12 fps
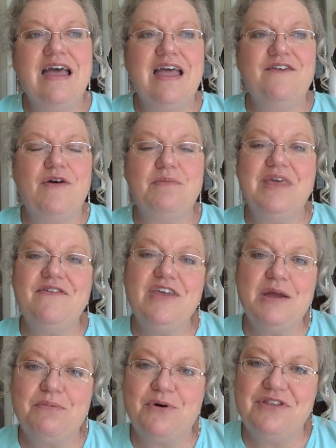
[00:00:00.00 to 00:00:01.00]
If I'm
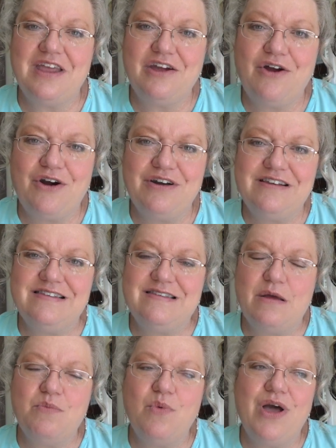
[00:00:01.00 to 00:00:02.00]
giving a birthday card to
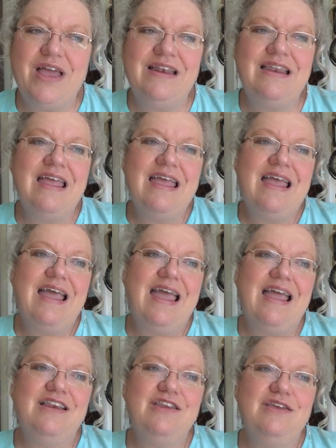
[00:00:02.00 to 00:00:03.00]
someone
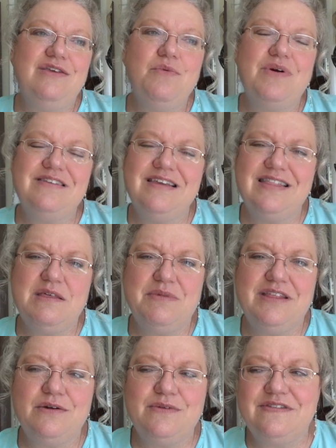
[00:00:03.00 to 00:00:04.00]
and you want to get them a
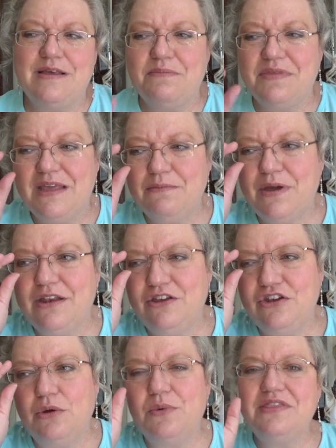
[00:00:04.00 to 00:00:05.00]
little something, but
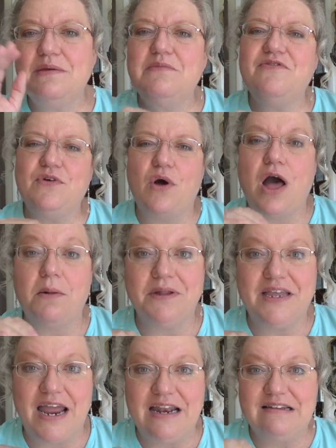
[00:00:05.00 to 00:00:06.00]
you don't want them to feel
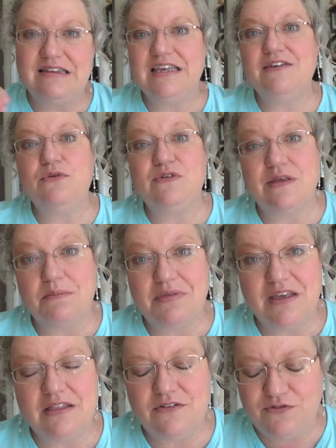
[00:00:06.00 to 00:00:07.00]
obligated to give you
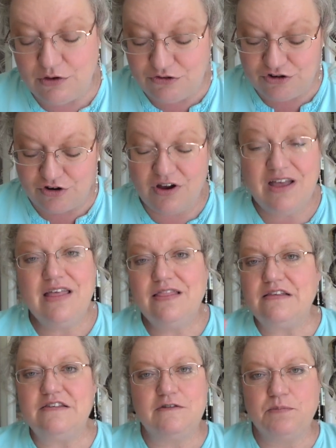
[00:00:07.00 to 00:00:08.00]
something in the future,
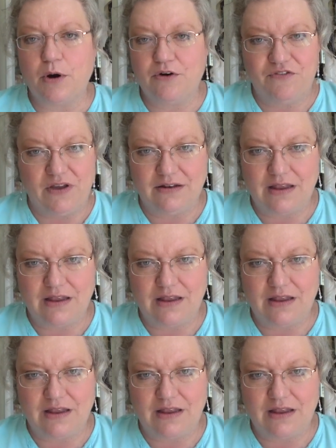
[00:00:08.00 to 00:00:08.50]
this is perfect.